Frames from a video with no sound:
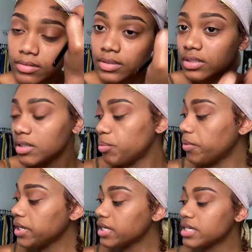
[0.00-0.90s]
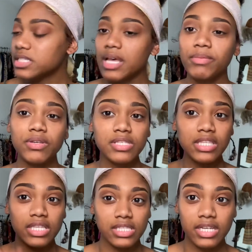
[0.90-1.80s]
So the point is, I'm using
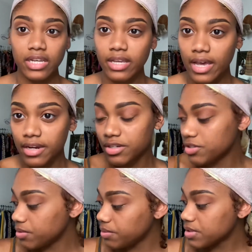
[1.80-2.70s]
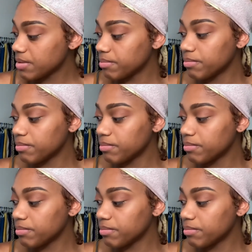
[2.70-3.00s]
this day to kind of do some